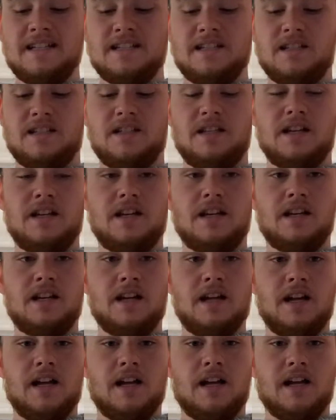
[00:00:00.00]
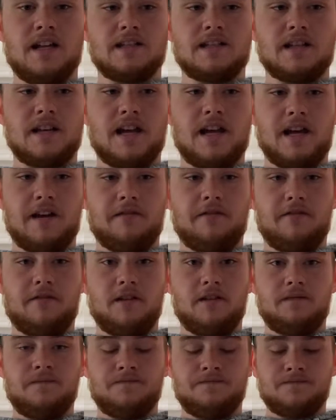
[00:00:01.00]
D, and F,
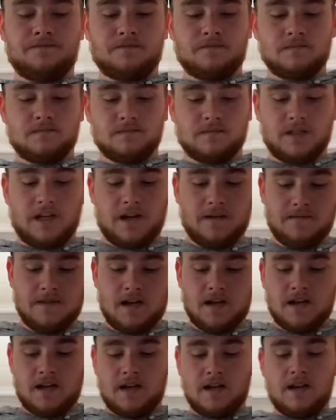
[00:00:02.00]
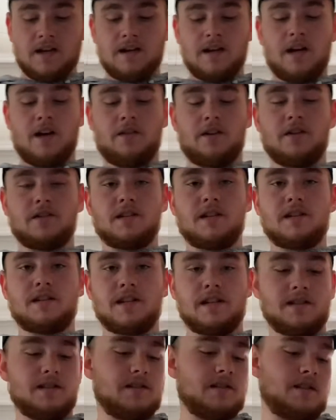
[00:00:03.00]
okay? Now there's a
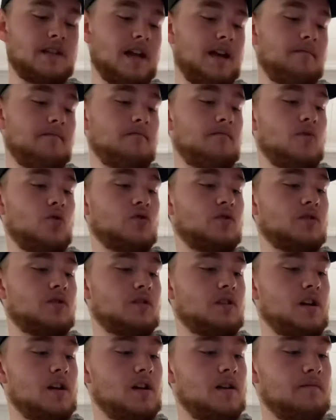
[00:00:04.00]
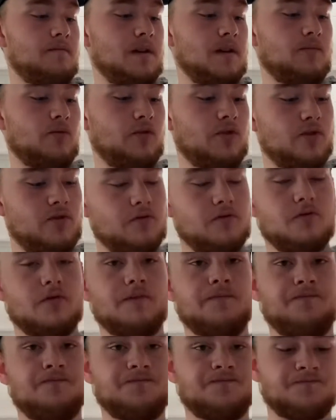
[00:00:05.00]
sentence that most people use
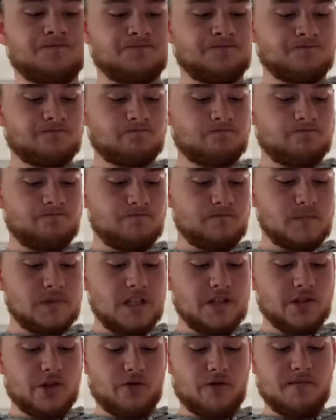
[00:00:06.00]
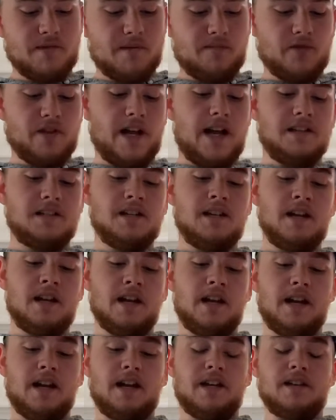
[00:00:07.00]
to remember that.
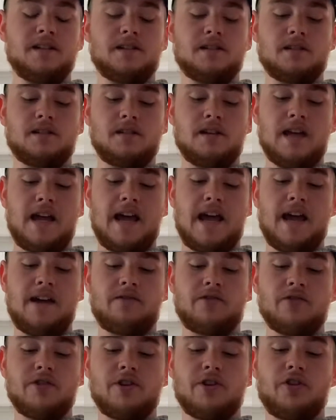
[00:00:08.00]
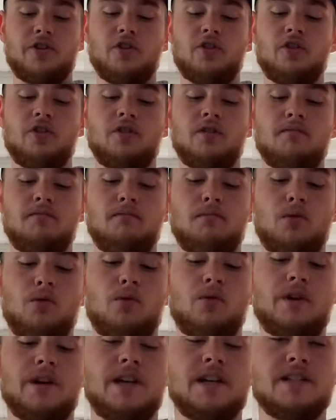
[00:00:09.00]
It is, every good
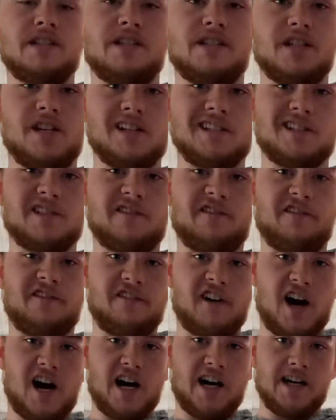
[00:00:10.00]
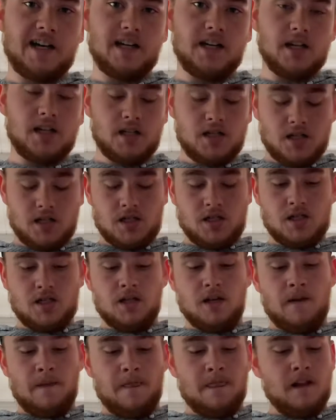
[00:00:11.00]
boy does fine.
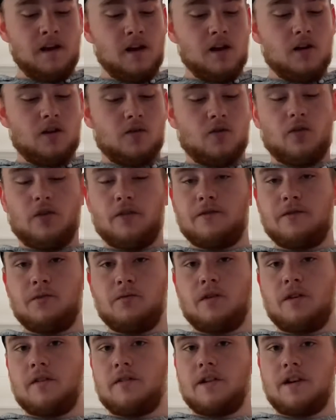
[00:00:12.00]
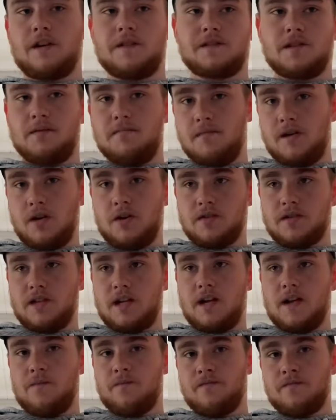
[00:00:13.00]
Or if you want to think of something else
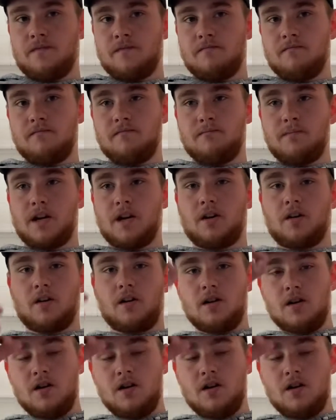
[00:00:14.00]
that better